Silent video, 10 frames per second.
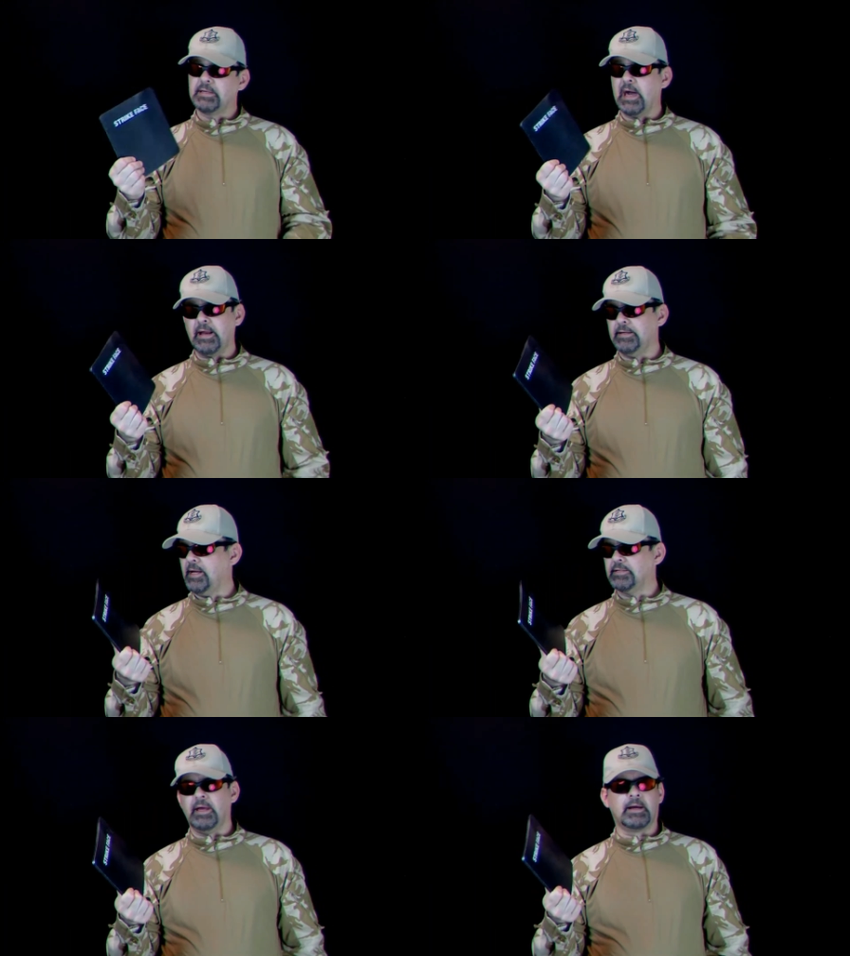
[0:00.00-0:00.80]
It's got to
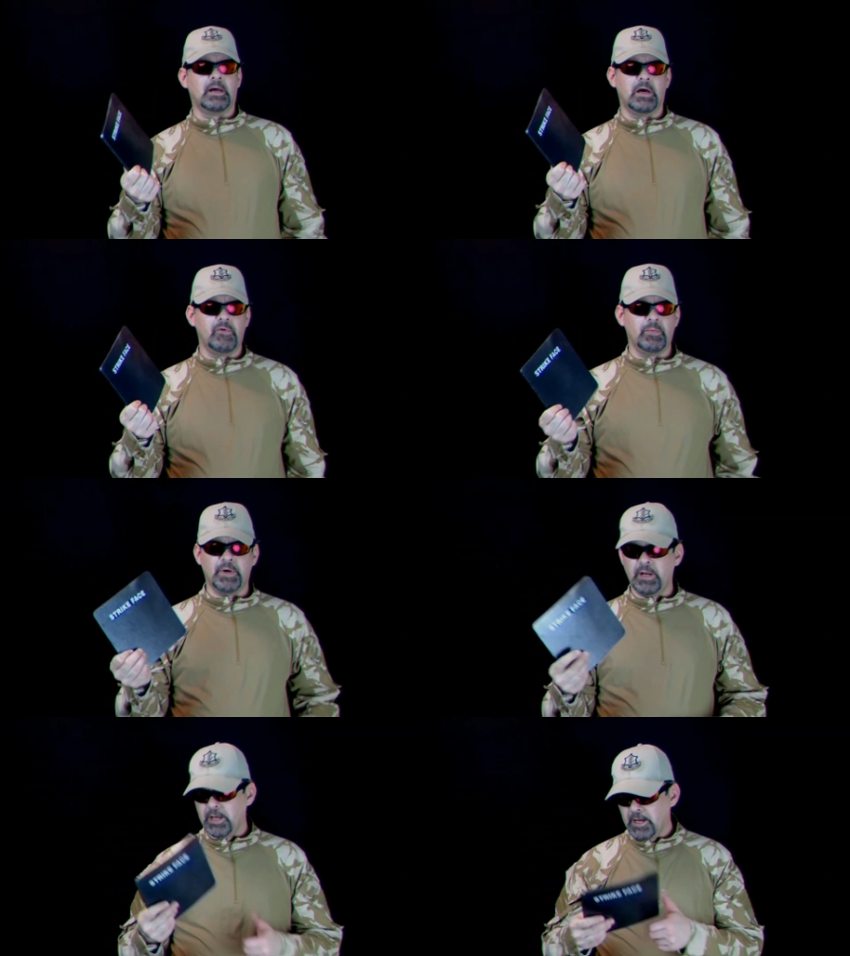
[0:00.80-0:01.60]
dent the heck out of
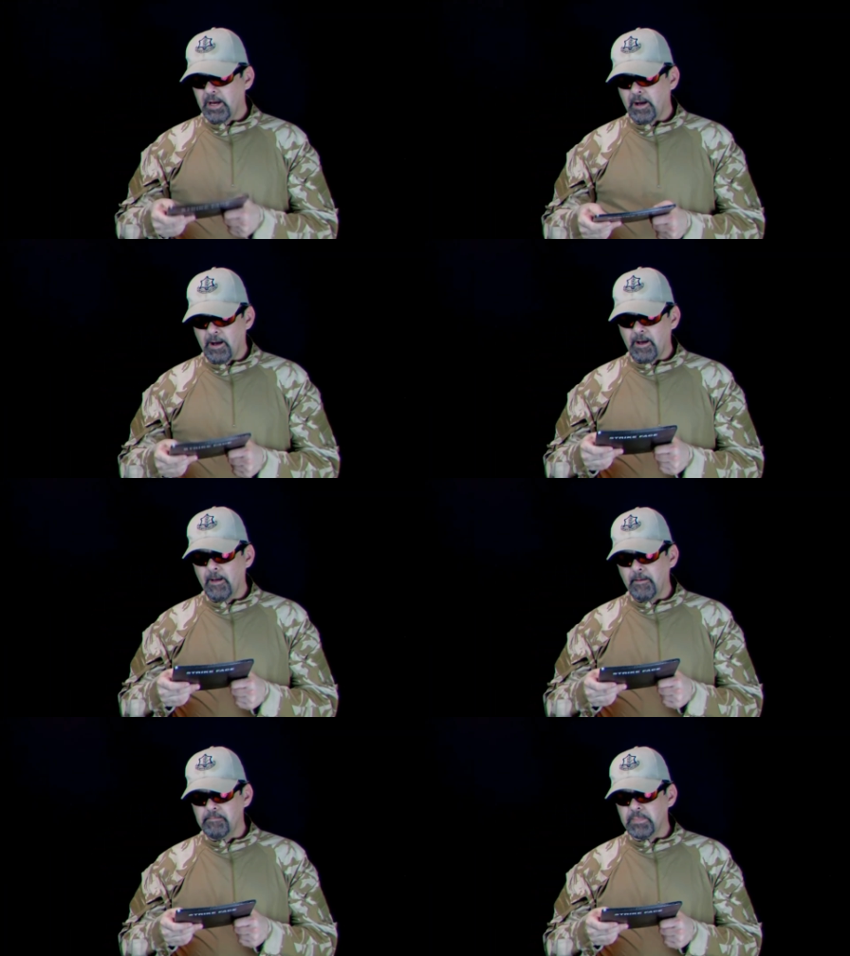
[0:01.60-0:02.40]
it, but
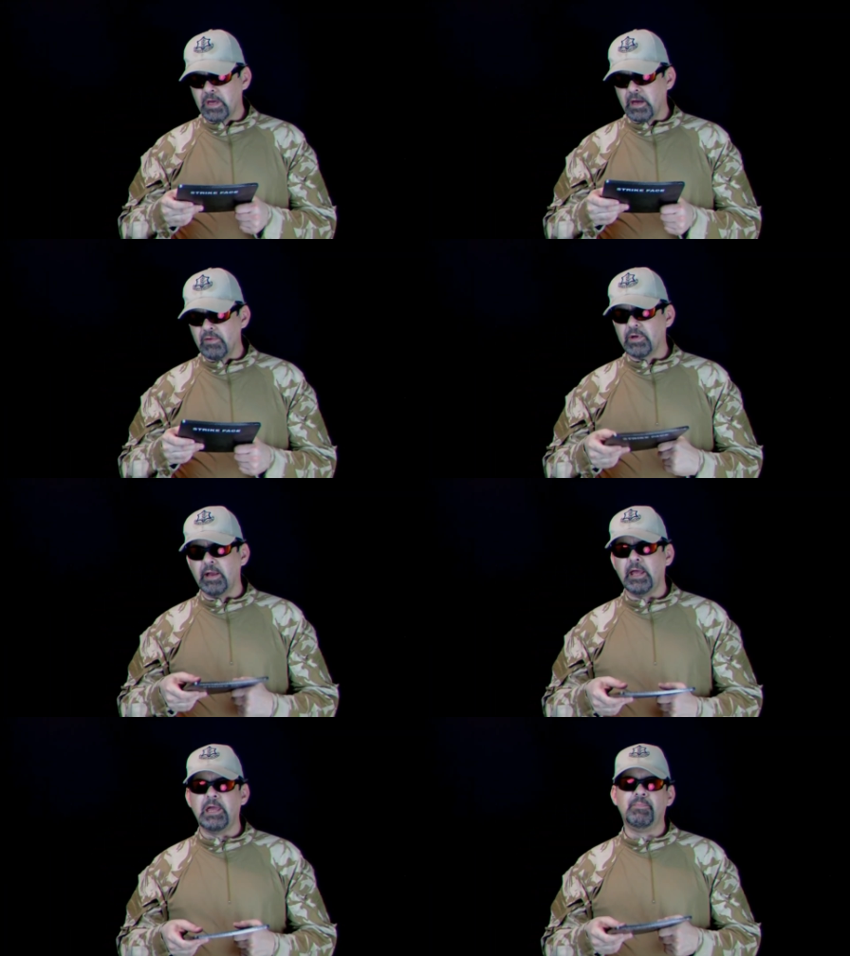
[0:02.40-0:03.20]
you know, I've
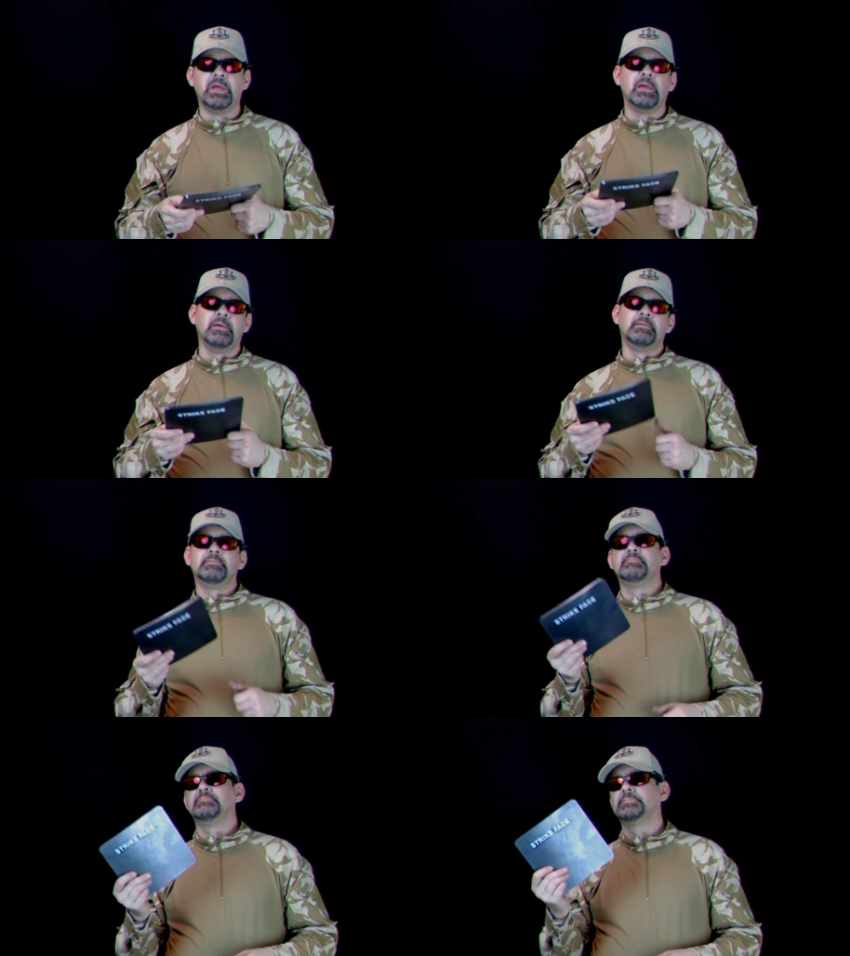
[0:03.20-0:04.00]
got
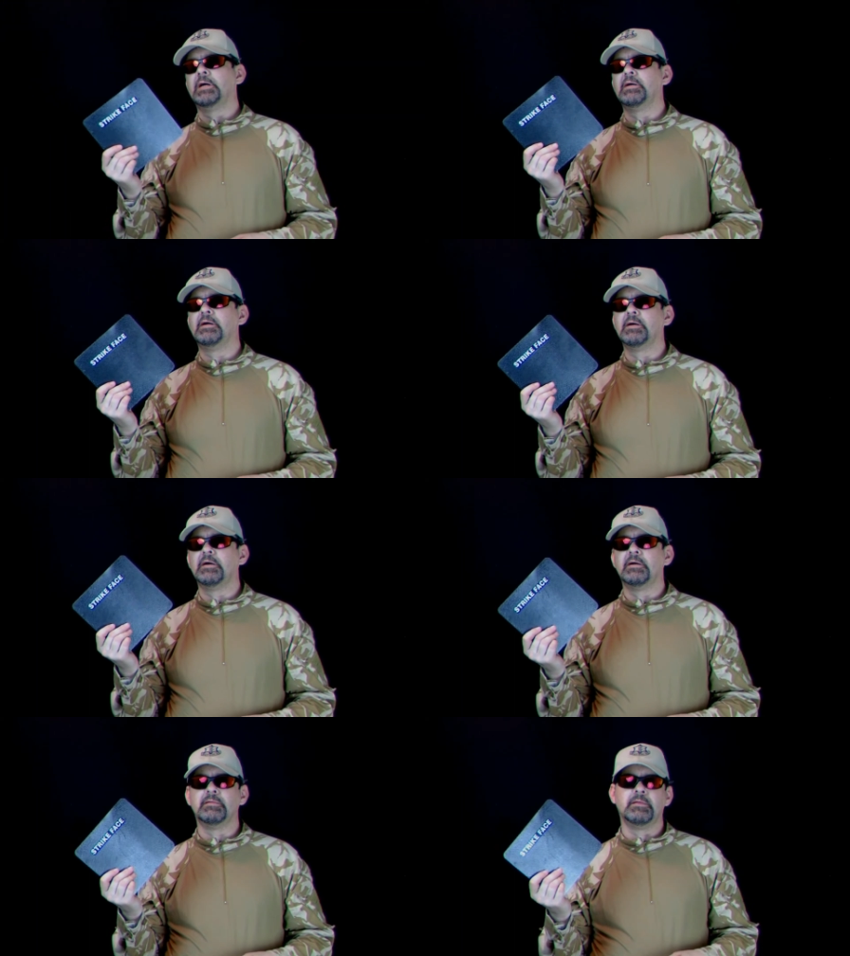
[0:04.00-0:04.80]

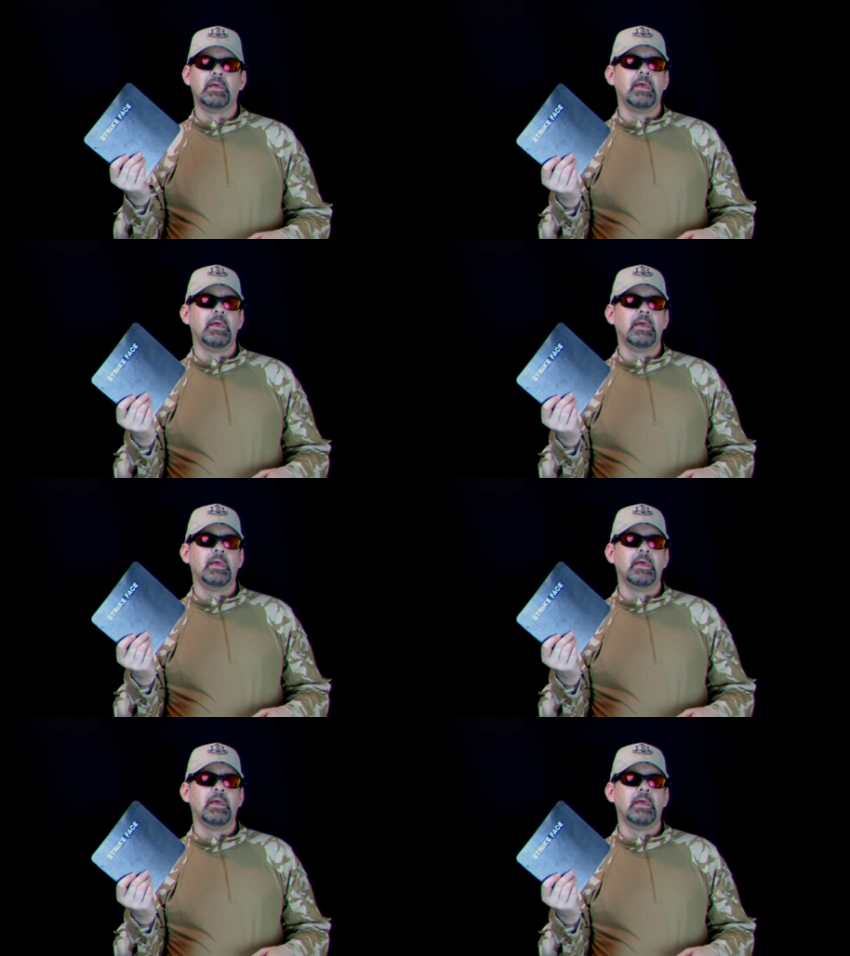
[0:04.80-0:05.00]
AP